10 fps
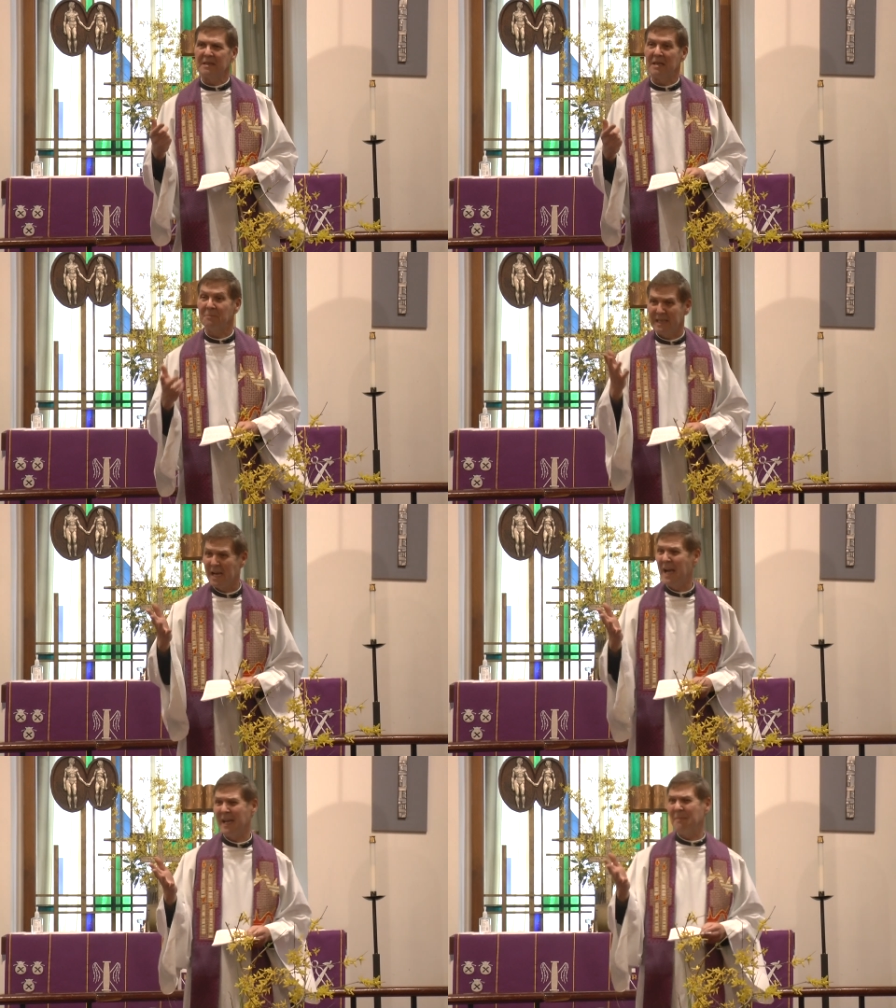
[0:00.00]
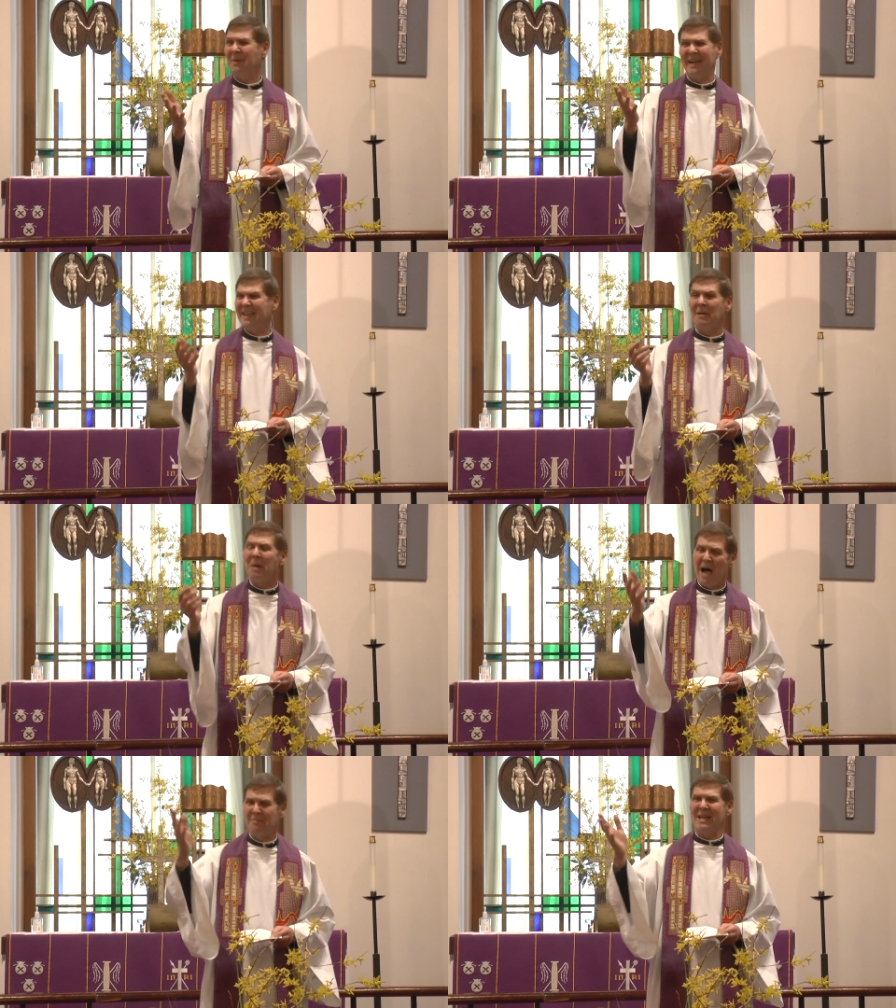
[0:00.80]
and became an
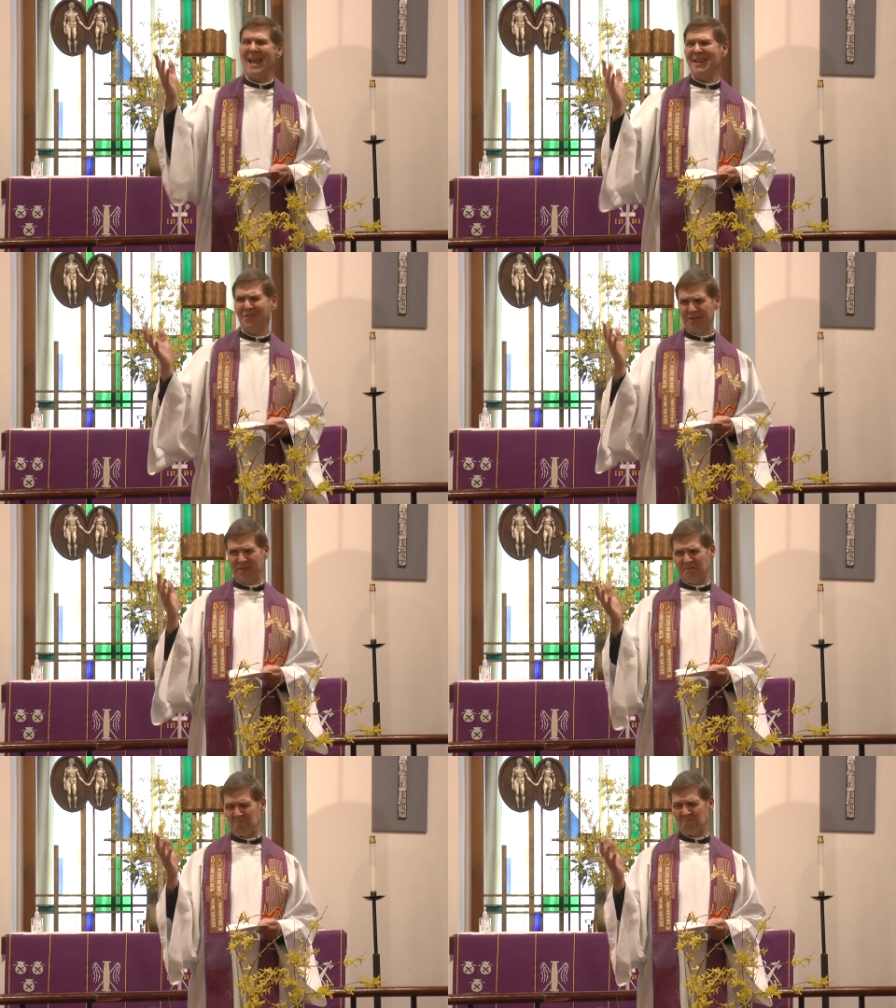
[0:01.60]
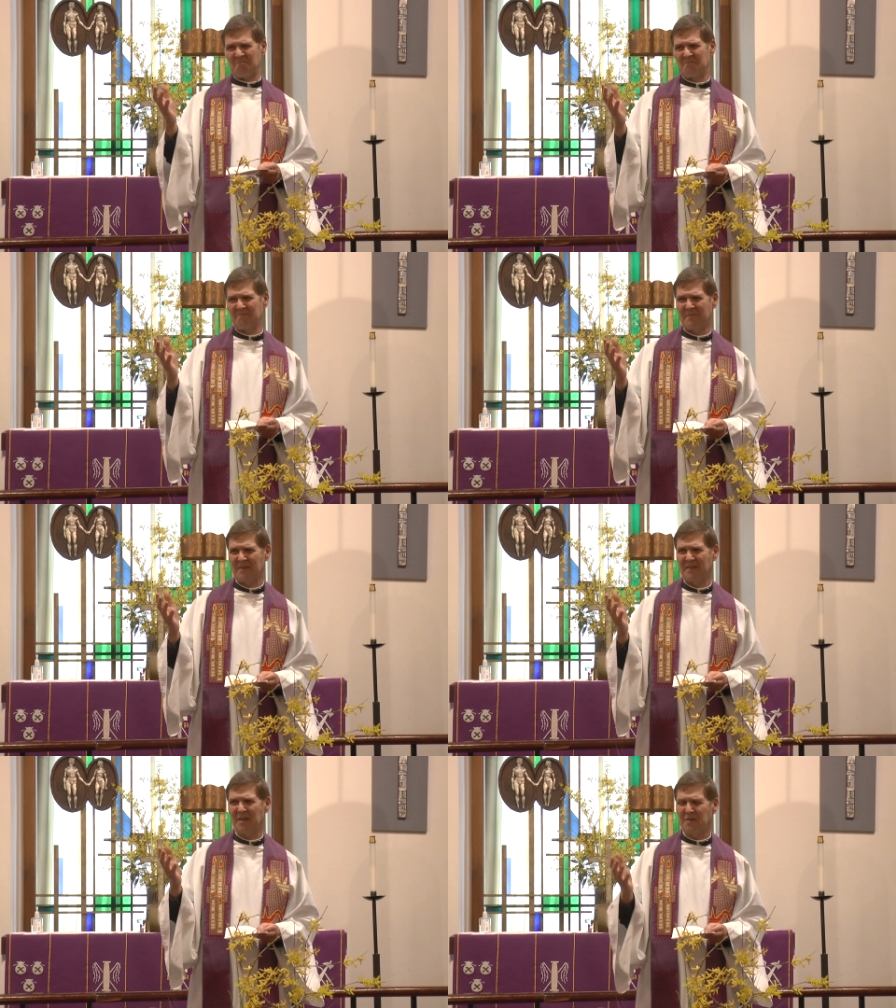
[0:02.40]
abomination
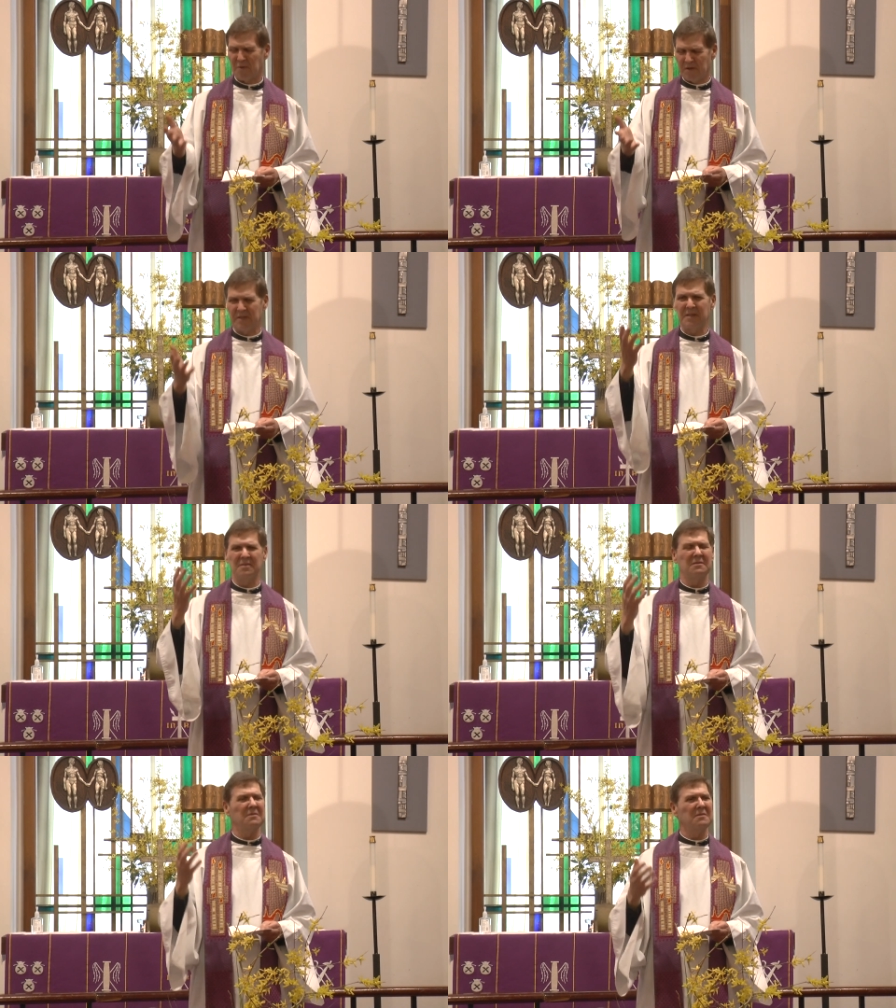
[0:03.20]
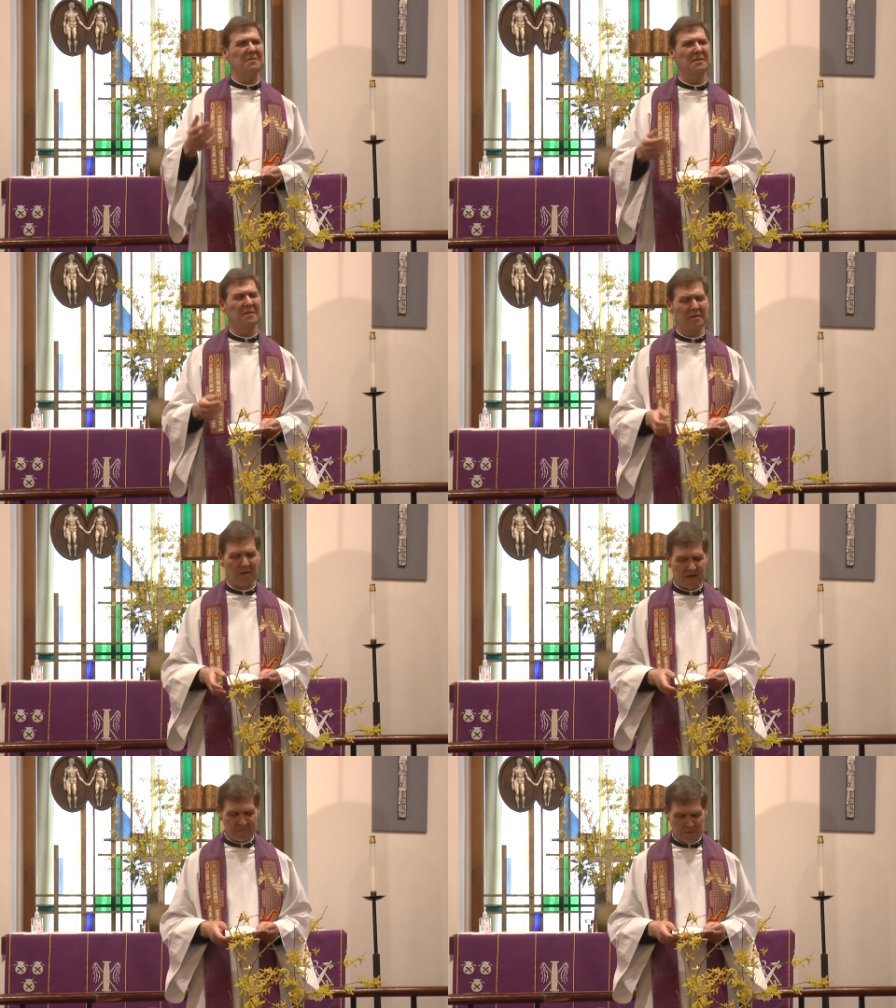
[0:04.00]
according to the
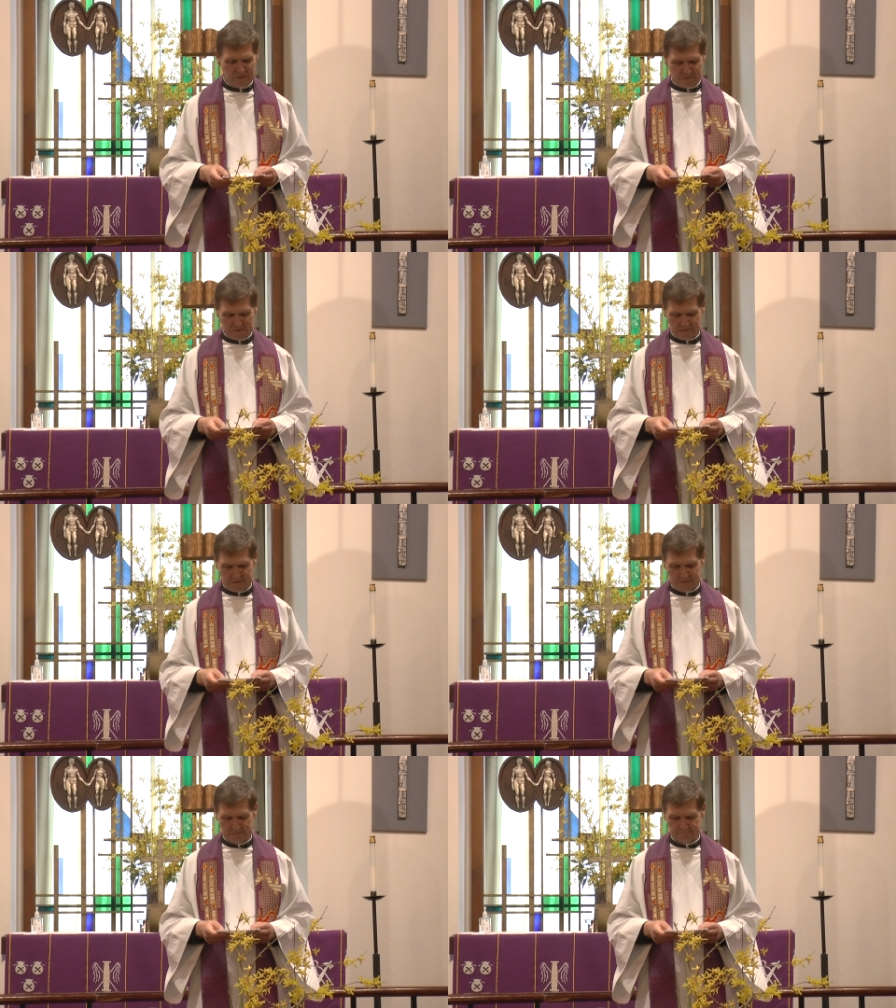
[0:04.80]
law of Moses.